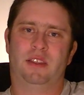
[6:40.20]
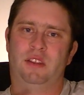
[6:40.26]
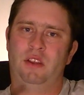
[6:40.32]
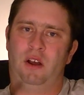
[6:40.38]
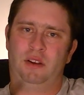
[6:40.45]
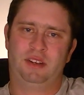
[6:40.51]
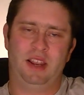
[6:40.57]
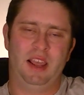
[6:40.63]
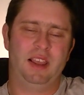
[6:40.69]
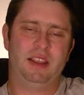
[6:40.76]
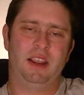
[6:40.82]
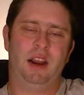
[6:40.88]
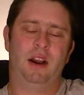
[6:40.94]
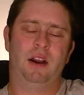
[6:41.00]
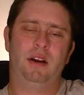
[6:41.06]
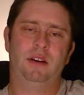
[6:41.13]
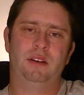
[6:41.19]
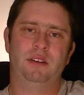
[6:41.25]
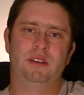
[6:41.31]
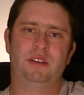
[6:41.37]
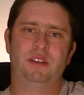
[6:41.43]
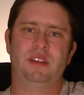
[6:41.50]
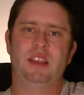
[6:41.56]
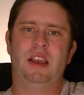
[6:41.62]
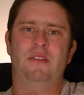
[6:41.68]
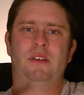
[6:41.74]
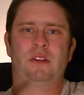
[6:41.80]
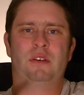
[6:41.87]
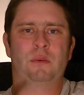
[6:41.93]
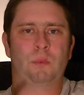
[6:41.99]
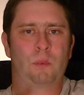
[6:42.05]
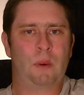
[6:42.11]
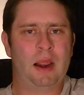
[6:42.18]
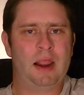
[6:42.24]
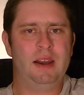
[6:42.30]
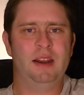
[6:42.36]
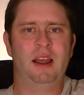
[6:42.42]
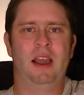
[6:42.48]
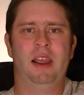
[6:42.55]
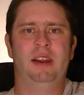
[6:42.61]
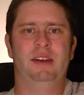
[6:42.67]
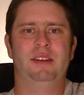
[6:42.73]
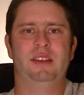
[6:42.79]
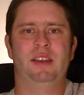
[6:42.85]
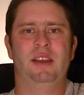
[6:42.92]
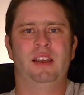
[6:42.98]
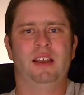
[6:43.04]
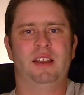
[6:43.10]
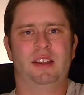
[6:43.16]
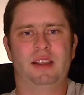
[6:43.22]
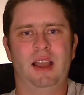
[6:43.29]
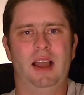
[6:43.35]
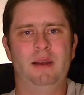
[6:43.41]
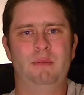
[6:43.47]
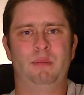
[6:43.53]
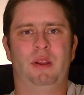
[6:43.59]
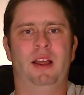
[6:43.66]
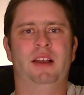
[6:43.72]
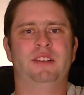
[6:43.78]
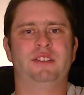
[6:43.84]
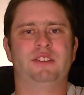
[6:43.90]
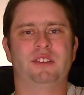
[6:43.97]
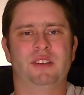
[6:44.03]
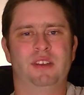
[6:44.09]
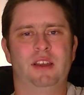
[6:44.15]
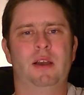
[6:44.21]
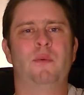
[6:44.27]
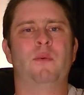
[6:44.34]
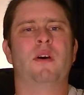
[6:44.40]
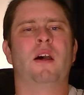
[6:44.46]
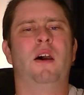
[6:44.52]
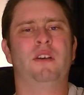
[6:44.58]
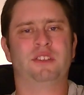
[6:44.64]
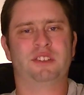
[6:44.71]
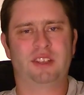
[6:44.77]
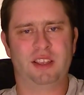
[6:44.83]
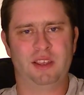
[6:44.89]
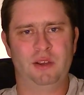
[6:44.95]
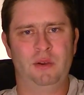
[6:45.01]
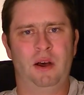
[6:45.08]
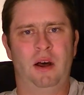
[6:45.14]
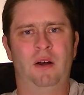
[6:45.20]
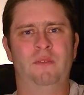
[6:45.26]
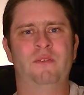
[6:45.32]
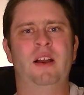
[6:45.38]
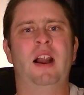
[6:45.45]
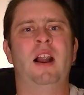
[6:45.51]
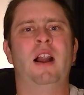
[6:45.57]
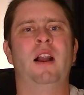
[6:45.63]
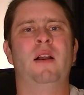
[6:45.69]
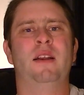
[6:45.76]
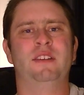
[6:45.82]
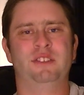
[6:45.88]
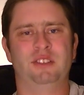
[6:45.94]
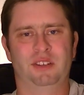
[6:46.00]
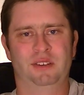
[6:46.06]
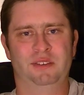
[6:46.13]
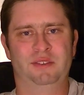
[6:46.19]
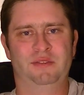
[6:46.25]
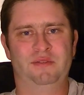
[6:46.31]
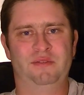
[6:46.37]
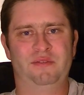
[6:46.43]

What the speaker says: Y'all take care. You have a great night. God bless. And we'll all see you all very soon.